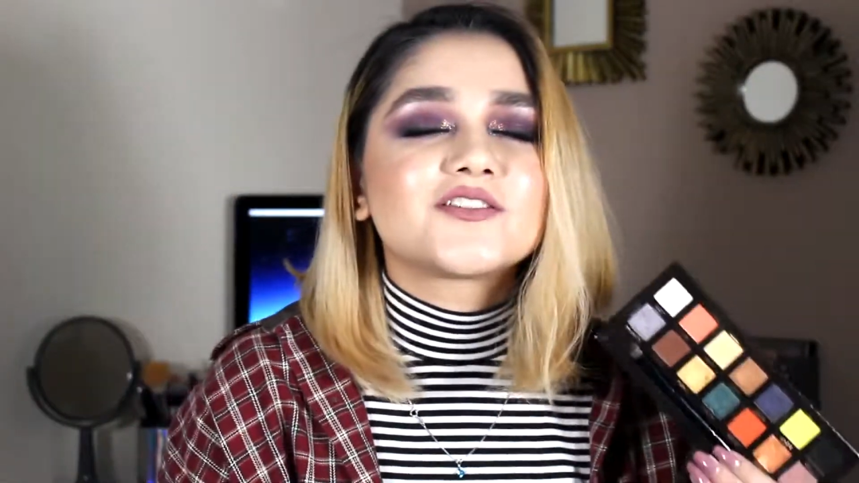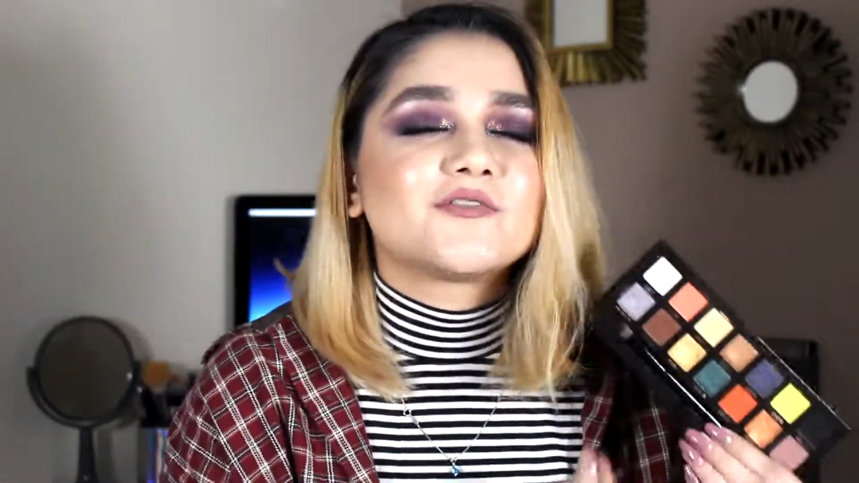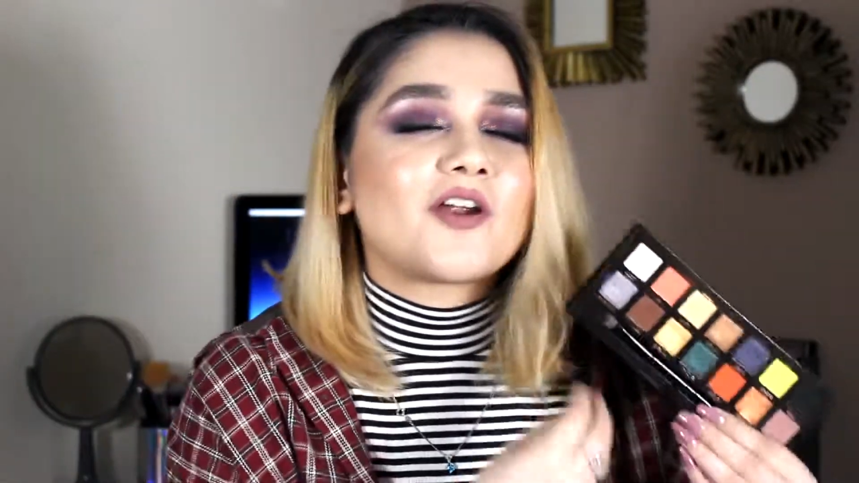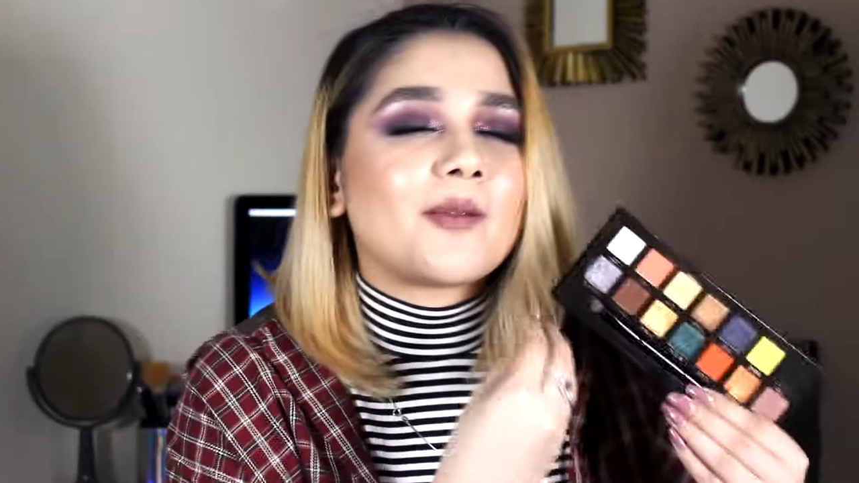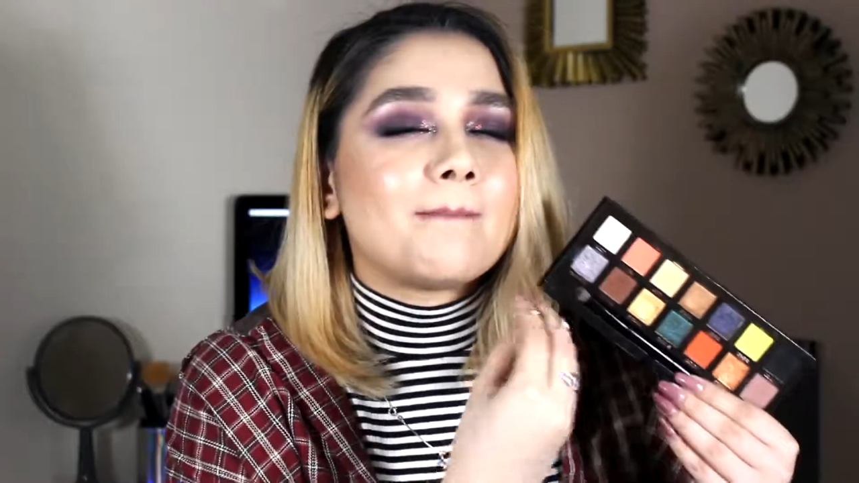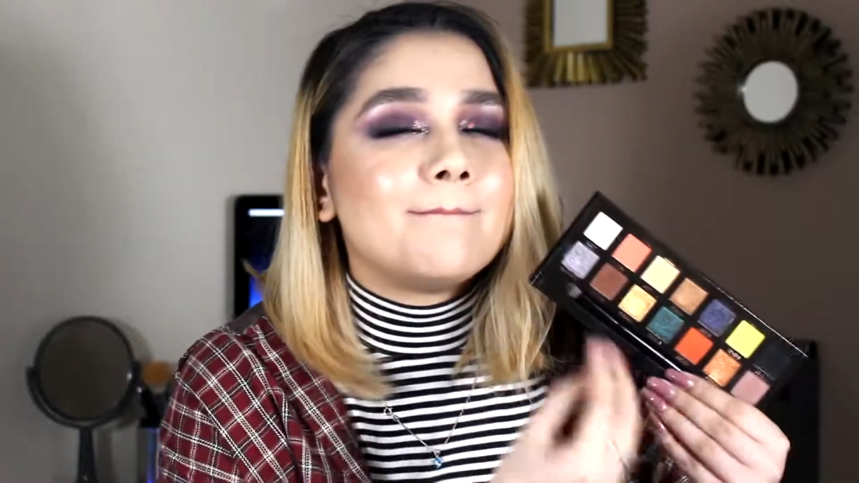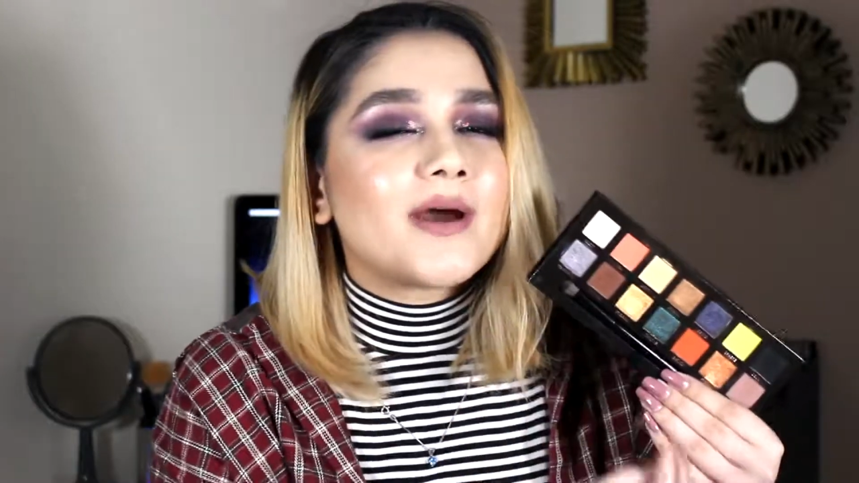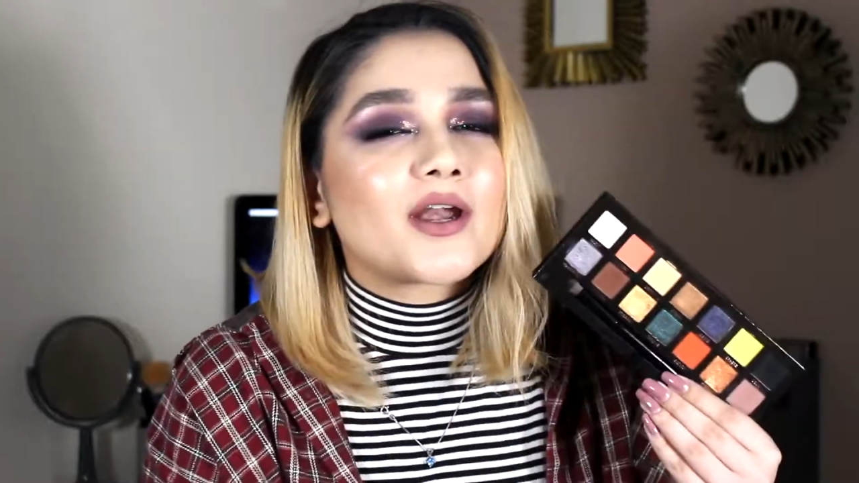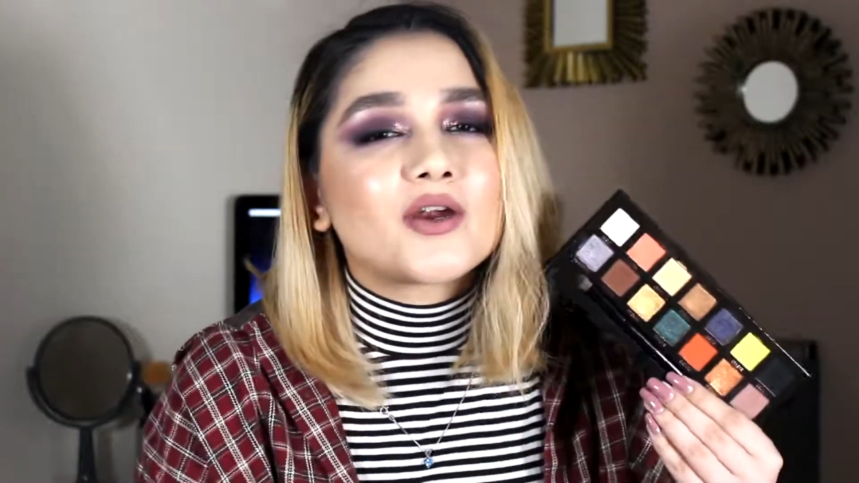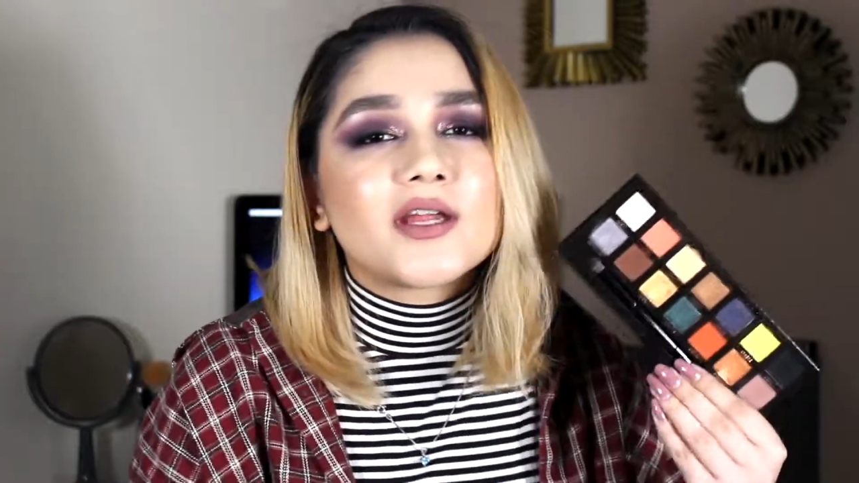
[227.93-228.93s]
They're very
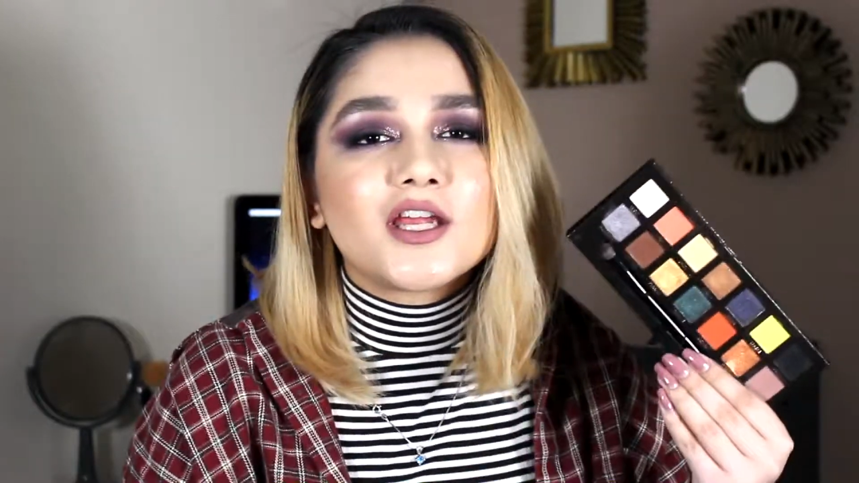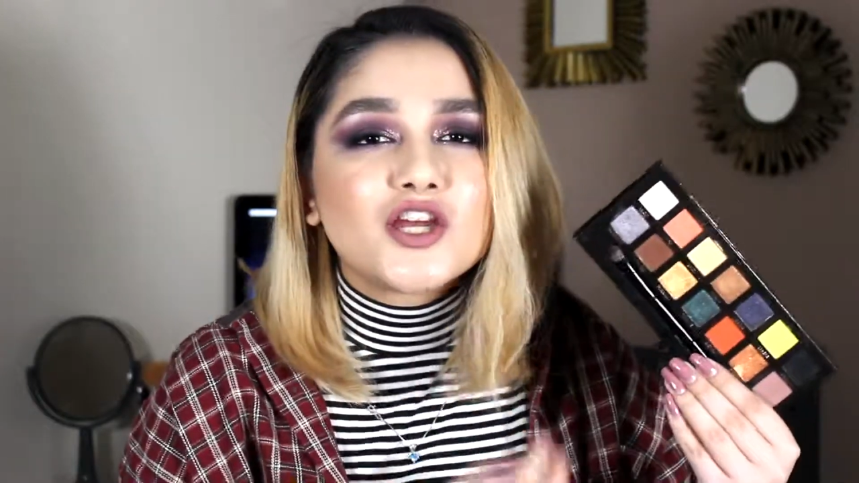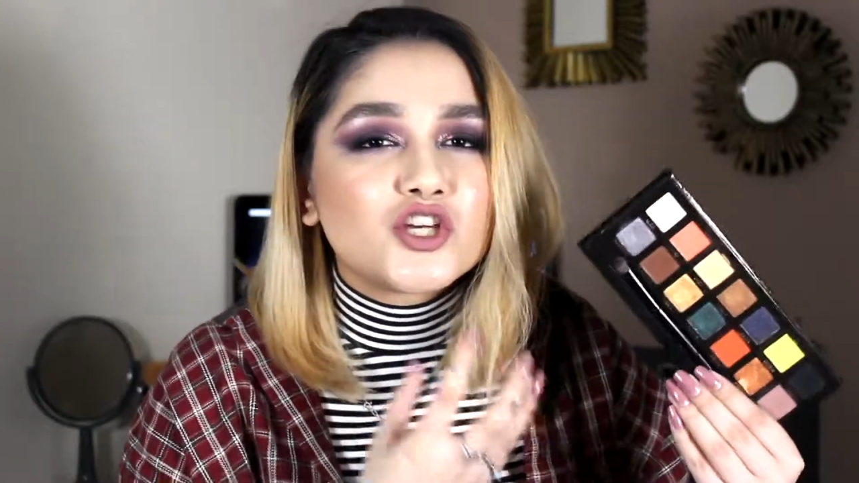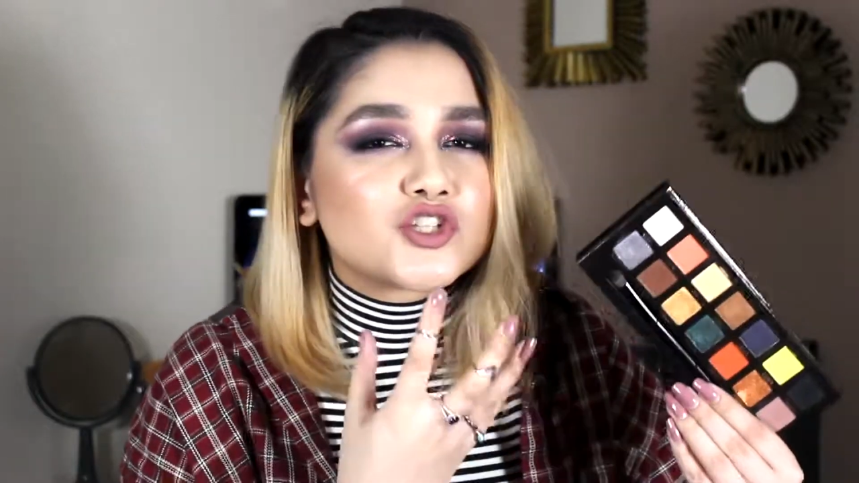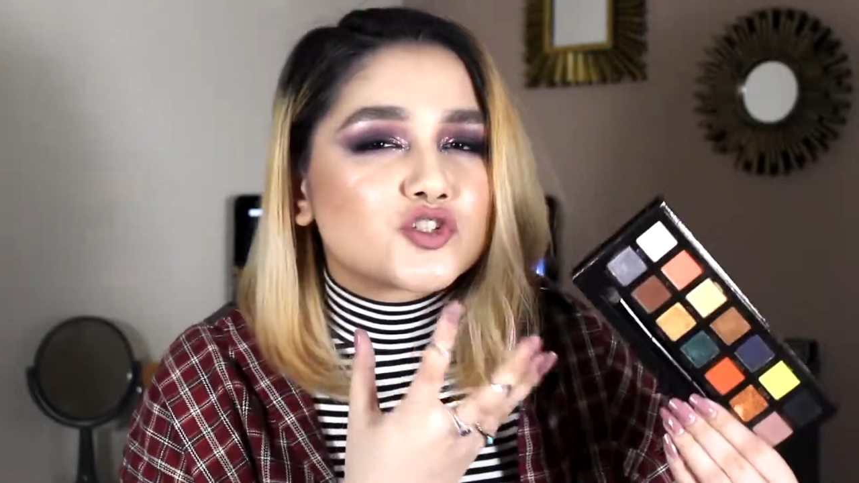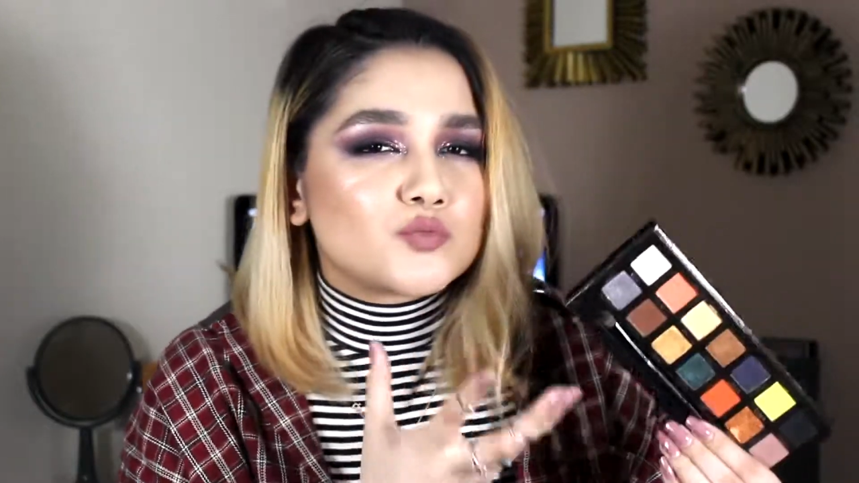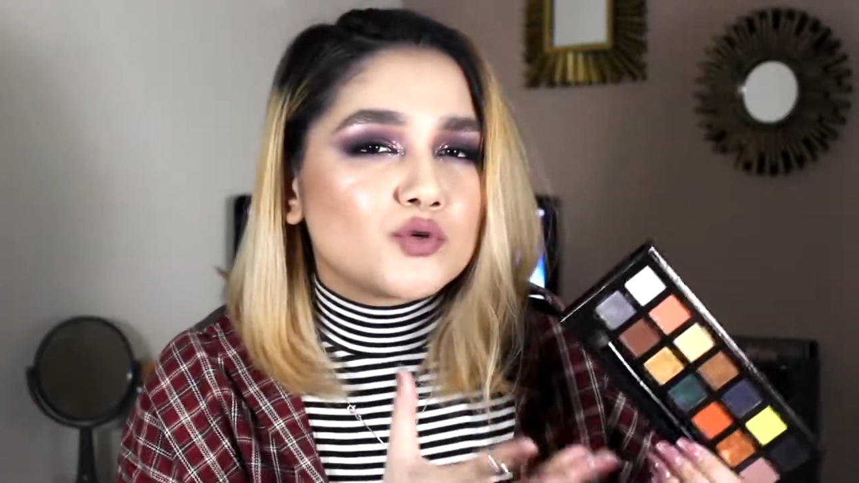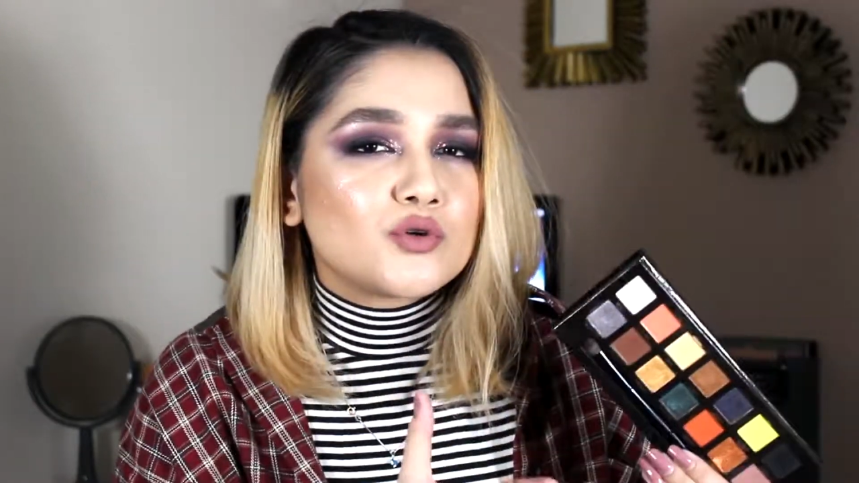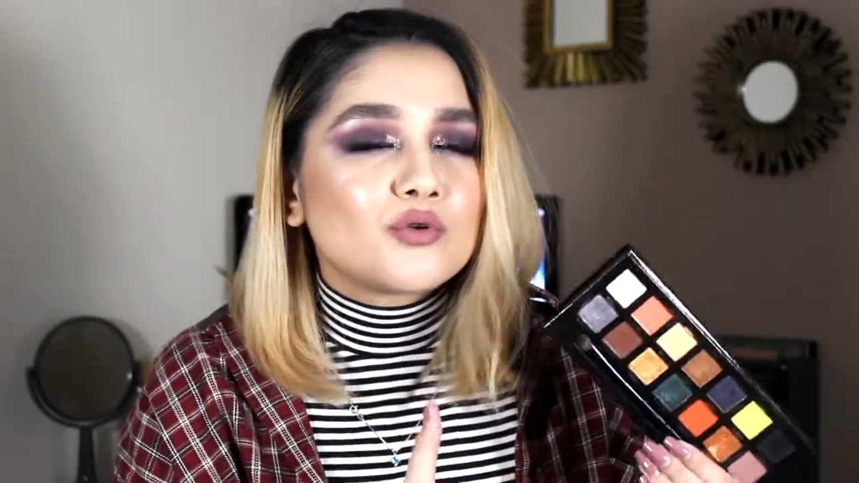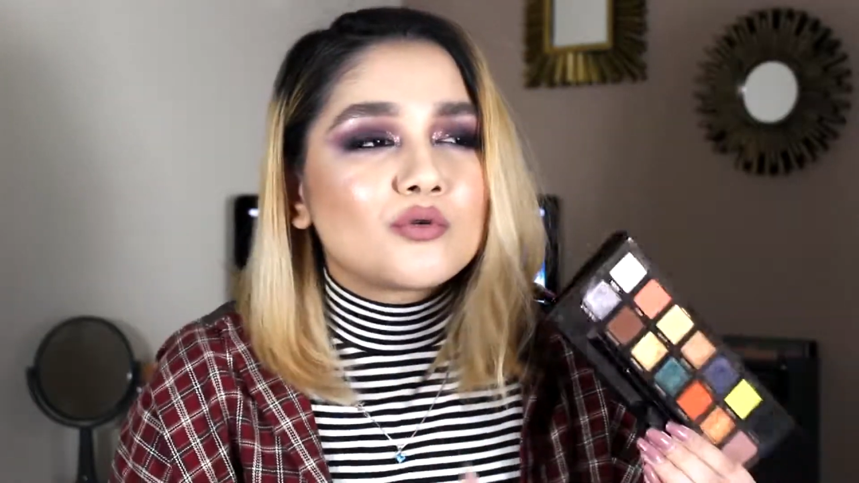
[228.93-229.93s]
buttery,
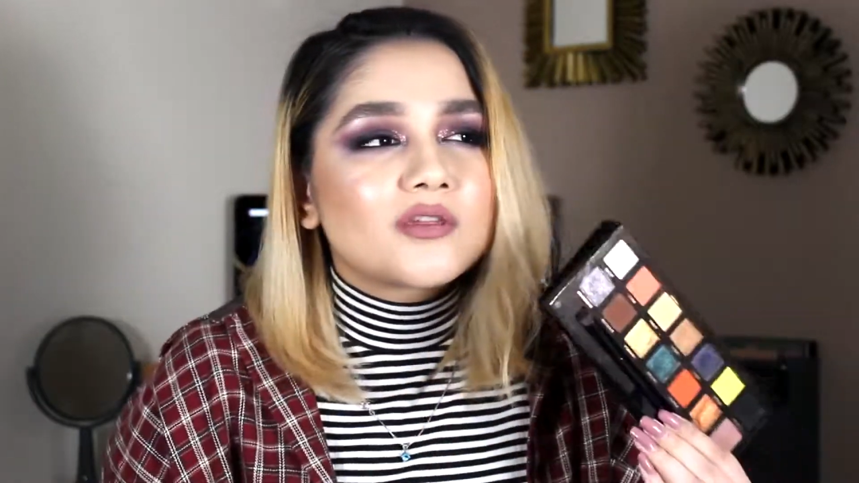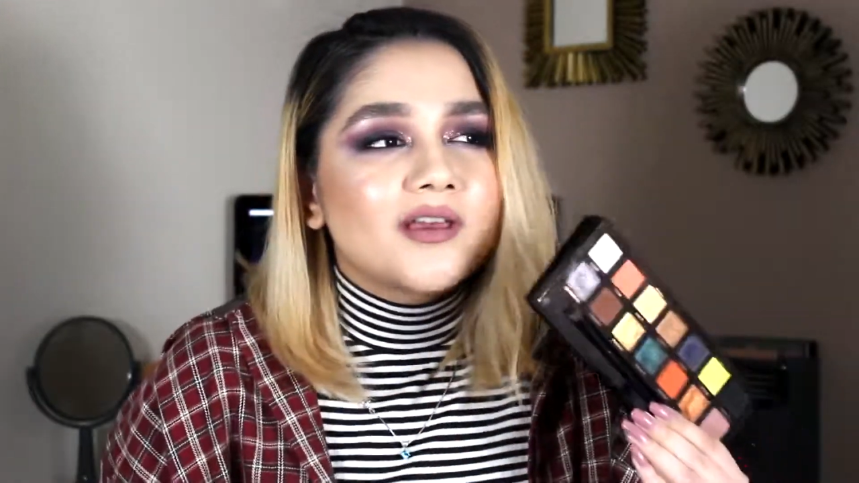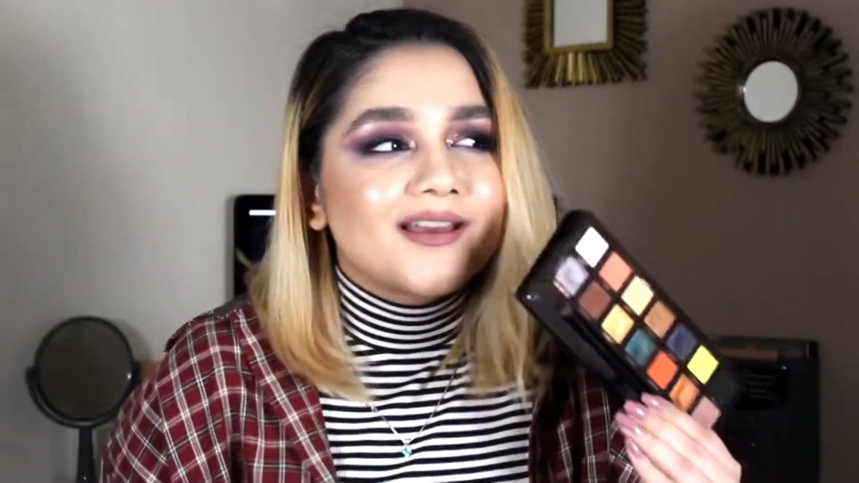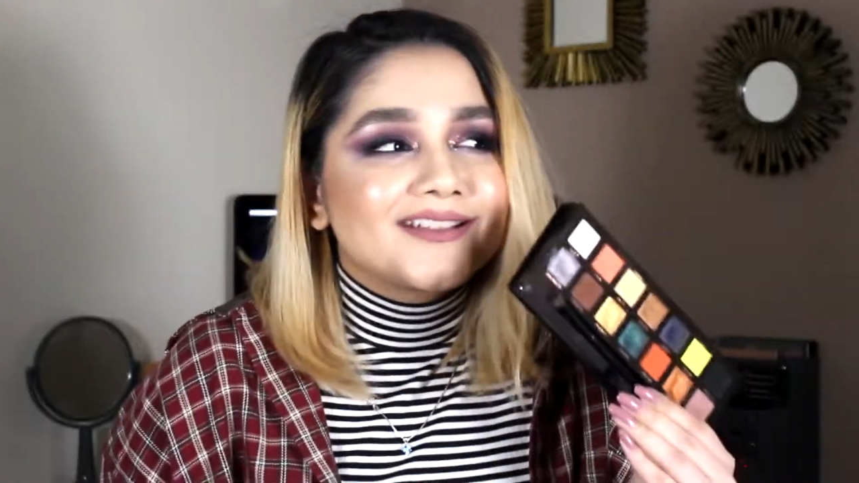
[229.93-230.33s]
smooth,